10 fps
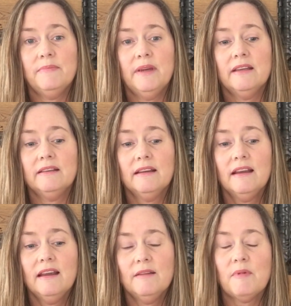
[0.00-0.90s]
But
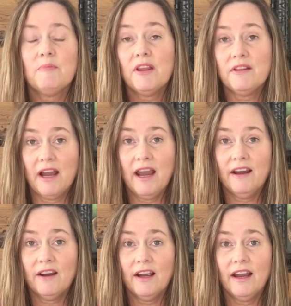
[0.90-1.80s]
my brother
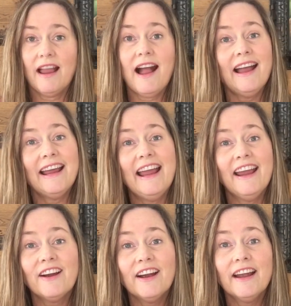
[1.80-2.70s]
Eric, hi
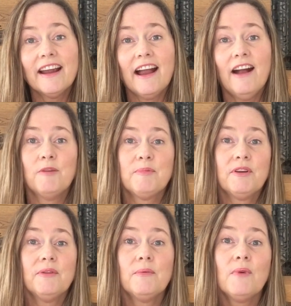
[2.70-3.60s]
Eric, I hope you're
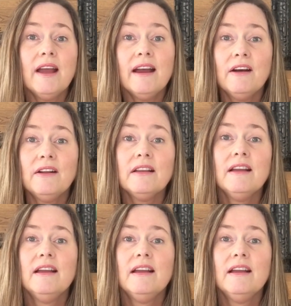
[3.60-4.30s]
doing well.